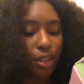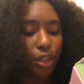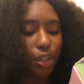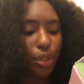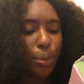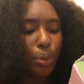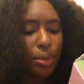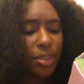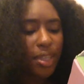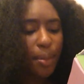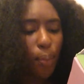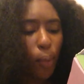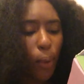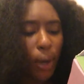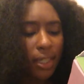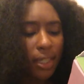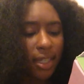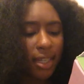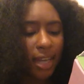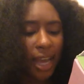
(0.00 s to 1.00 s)
Use the
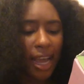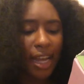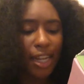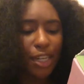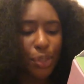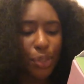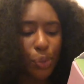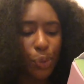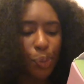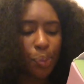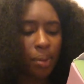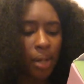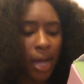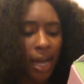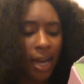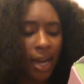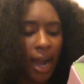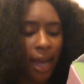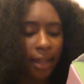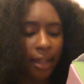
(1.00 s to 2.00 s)
pointed end to
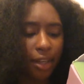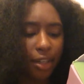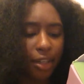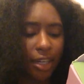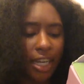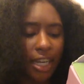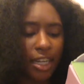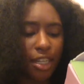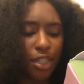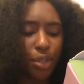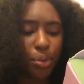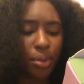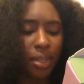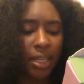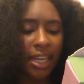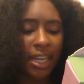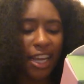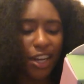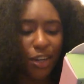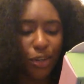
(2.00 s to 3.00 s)
apply highlighter into the
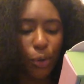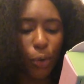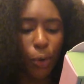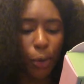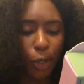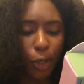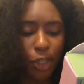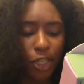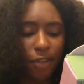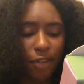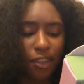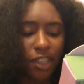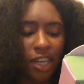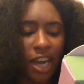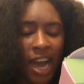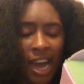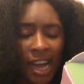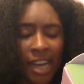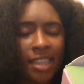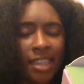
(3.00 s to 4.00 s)
inner corners of your
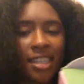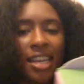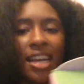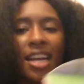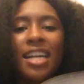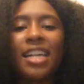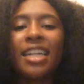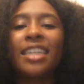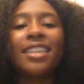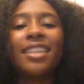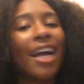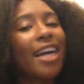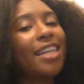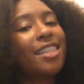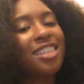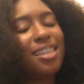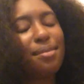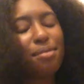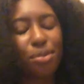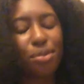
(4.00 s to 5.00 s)
eyes.
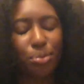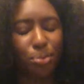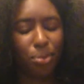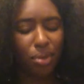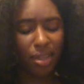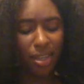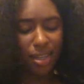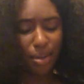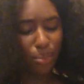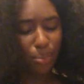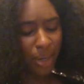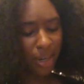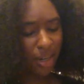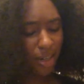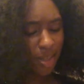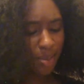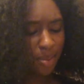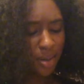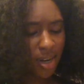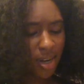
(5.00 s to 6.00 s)
That seems really
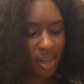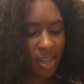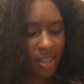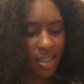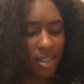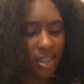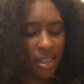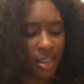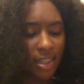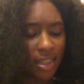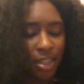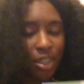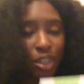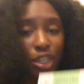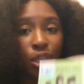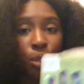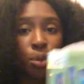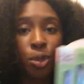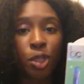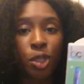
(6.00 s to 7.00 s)
weird, to be honest. This
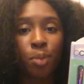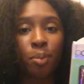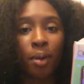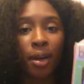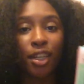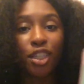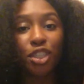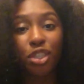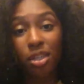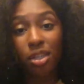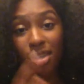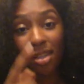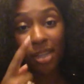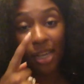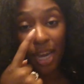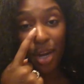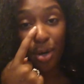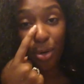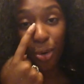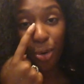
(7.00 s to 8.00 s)
huge sponge in
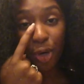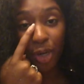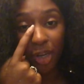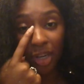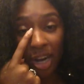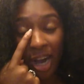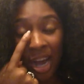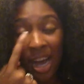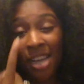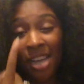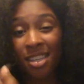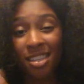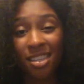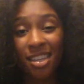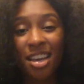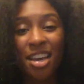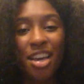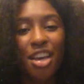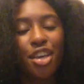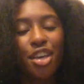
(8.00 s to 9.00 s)
the inner corner of your eyes.
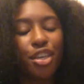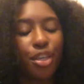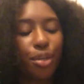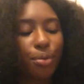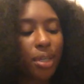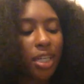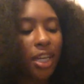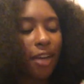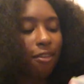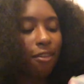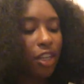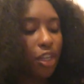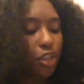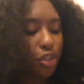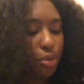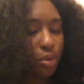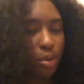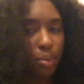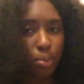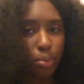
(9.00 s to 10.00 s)
You can definitely
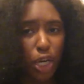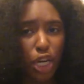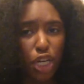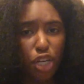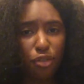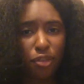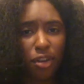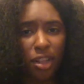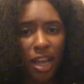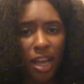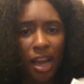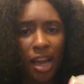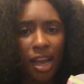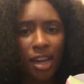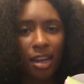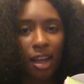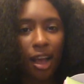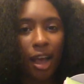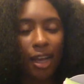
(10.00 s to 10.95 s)
just use a brush for that.